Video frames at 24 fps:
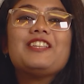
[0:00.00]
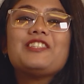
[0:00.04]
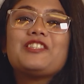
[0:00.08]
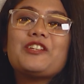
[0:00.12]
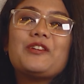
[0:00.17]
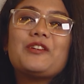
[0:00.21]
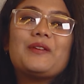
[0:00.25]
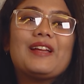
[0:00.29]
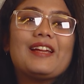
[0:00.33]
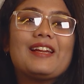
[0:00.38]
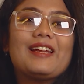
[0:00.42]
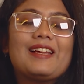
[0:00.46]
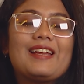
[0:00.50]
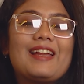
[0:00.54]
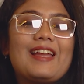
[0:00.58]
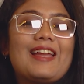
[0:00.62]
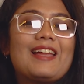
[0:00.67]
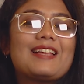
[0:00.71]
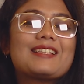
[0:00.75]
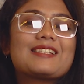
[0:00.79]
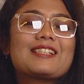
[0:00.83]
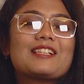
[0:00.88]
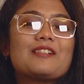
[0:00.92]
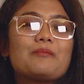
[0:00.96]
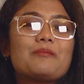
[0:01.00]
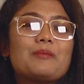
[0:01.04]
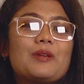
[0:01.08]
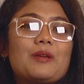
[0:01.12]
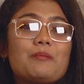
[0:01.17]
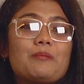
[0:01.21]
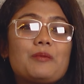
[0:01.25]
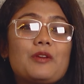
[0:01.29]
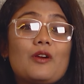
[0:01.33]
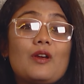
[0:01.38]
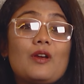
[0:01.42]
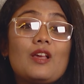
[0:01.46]
Today, ASL
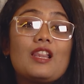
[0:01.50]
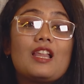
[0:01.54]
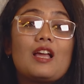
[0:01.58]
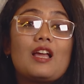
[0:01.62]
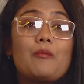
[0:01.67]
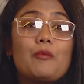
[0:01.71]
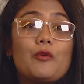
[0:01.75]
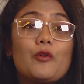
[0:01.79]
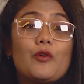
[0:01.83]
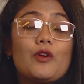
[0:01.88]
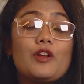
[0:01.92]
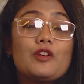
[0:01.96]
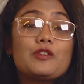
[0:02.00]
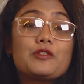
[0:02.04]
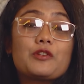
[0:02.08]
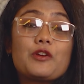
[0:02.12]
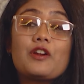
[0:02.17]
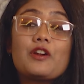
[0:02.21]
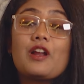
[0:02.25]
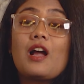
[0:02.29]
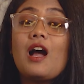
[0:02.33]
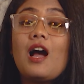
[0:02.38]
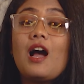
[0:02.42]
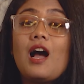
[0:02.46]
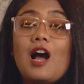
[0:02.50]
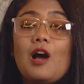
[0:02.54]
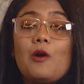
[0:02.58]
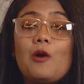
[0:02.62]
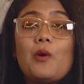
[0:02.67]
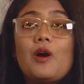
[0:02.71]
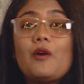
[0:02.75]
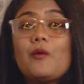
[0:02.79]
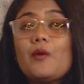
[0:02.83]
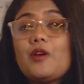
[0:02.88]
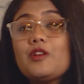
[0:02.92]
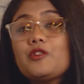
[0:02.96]
BPO elaborates on
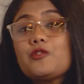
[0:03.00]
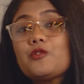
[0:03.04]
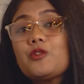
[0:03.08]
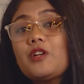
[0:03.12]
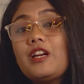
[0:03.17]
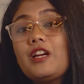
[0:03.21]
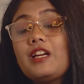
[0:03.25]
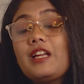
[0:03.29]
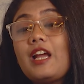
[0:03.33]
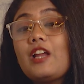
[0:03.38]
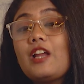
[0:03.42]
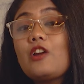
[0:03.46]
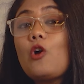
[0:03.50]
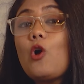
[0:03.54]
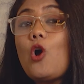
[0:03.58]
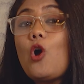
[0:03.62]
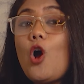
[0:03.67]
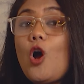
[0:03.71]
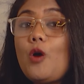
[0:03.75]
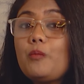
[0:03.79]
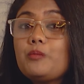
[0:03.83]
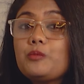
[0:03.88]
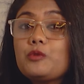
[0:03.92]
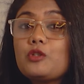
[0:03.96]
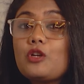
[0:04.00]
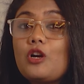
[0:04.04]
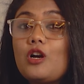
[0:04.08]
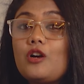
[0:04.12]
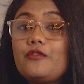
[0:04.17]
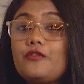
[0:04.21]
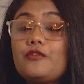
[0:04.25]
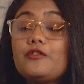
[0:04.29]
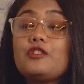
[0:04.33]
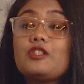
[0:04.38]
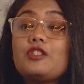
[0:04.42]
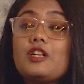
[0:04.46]
how a restaurant can opt
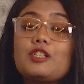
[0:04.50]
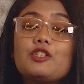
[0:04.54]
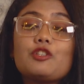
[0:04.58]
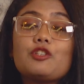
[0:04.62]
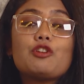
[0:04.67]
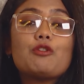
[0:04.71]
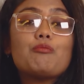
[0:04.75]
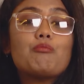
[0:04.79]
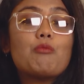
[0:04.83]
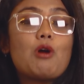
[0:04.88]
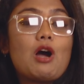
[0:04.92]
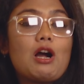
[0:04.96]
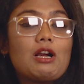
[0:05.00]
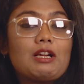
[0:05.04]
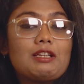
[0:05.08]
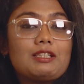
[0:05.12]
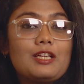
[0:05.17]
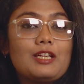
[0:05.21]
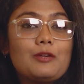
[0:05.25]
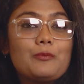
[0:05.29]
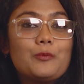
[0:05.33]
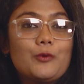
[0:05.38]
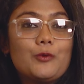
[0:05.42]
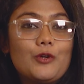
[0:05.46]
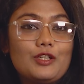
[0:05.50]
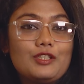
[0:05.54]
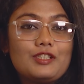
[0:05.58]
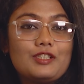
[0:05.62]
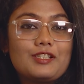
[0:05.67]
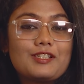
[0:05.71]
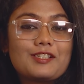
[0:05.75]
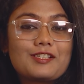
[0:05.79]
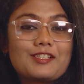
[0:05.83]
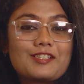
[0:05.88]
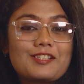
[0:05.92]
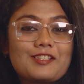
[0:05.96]
off digital marketing
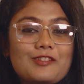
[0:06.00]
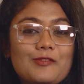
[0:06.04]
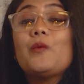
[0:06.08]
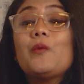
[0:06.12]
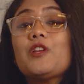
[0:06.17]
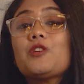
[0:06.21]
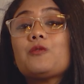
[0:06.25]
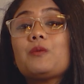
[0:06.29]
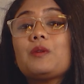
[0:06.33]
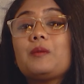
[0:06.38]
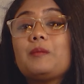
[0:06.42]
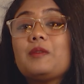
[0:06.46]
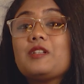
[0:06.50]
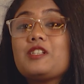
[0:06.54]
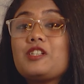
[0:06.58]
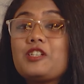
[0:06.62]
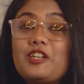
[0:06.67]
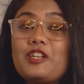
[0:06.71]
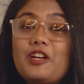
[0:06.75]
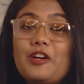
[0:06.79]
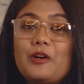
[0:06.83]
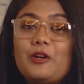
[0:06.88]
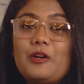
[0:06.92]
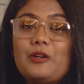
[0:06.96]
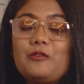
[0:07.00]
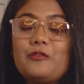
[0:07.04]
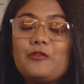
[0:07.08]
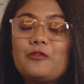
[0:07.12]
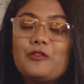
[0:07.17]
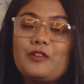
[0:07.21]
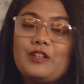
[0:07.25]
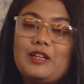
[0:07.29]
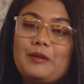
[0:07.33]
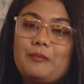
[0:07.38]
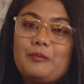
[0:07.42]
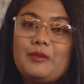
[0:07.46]
wonders, which will be sure
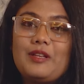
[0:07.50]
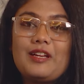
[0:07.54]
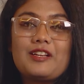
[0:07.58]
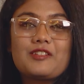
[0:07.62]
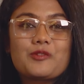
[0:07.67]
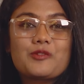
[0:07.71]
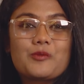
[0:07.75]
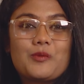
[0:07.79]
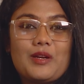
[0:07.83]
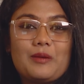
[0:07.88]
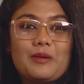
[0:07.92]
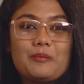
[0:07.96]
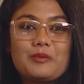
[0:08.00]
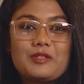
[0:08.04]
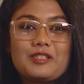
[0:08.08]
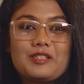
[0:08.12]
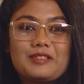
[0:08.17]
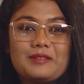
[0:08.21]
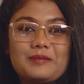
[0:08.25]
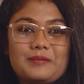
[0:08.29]
flip their script.